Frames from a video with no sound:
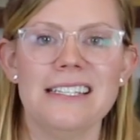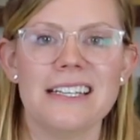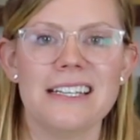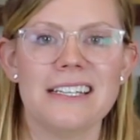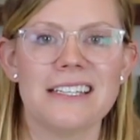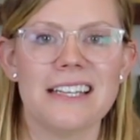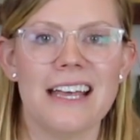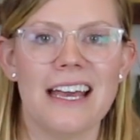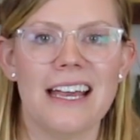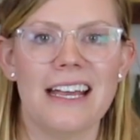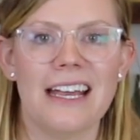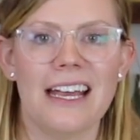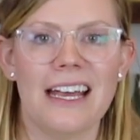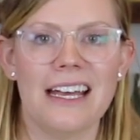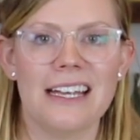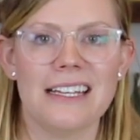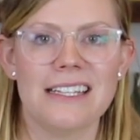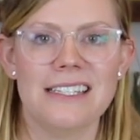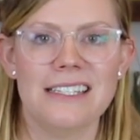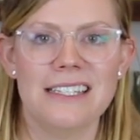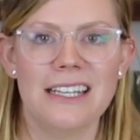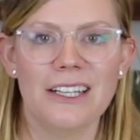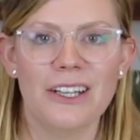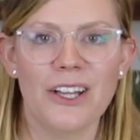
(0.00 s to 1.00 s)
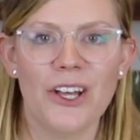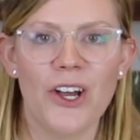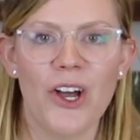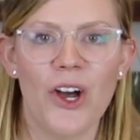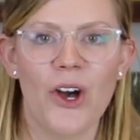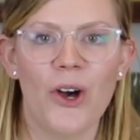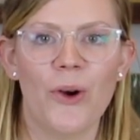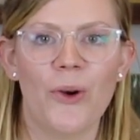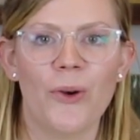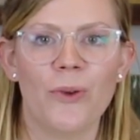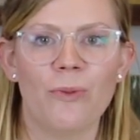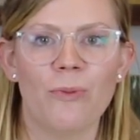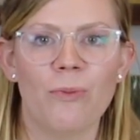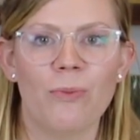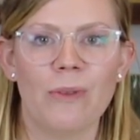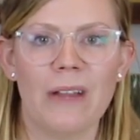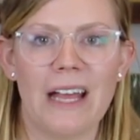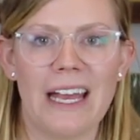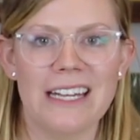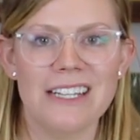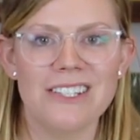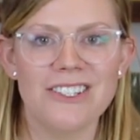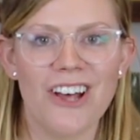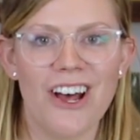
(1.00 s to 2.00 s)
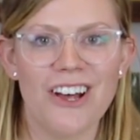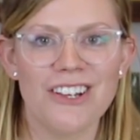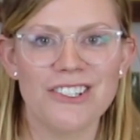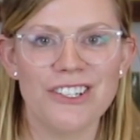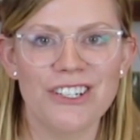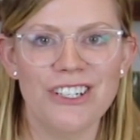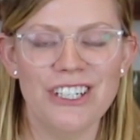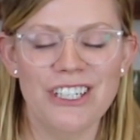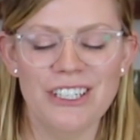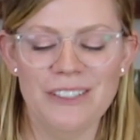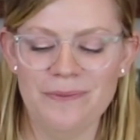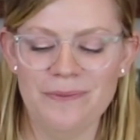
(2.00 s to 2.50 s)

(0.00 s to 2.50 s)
is like a silicone plant saucer.